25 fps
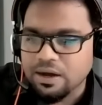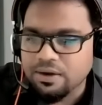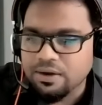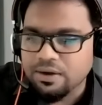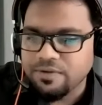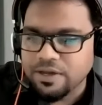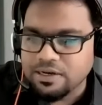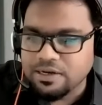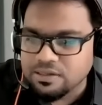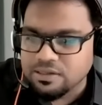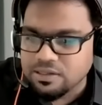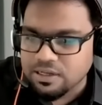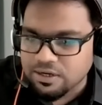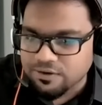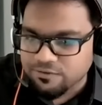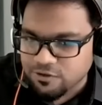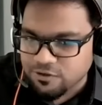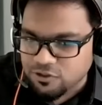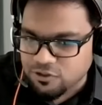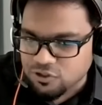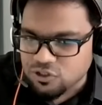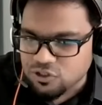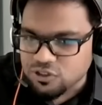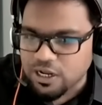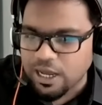When the
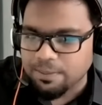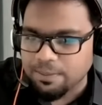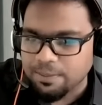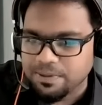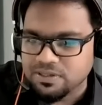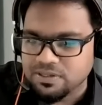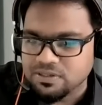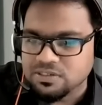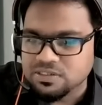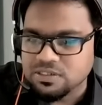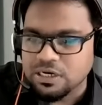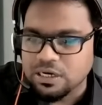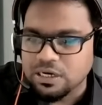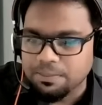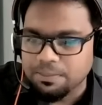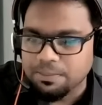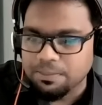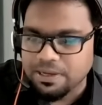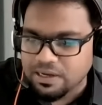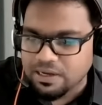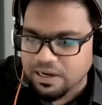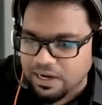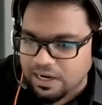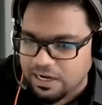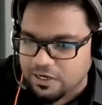revision happens, it'll be
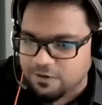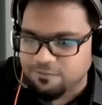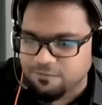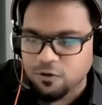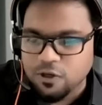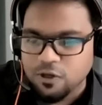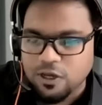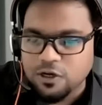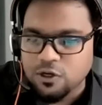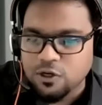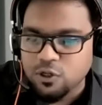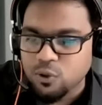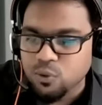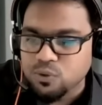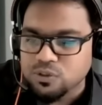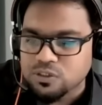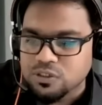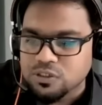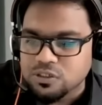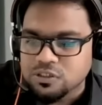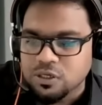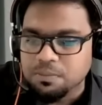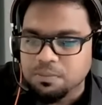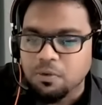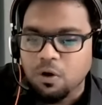great if you can use
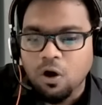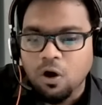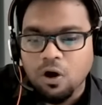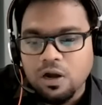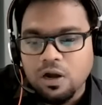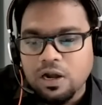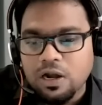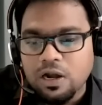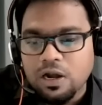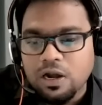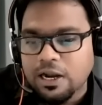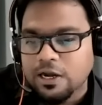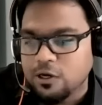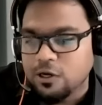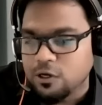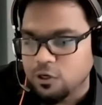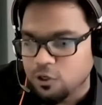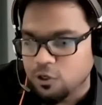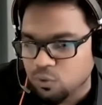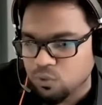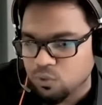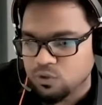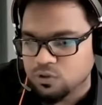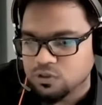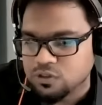some online
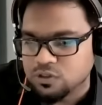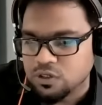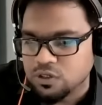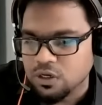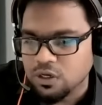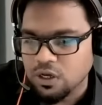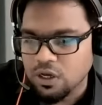tools.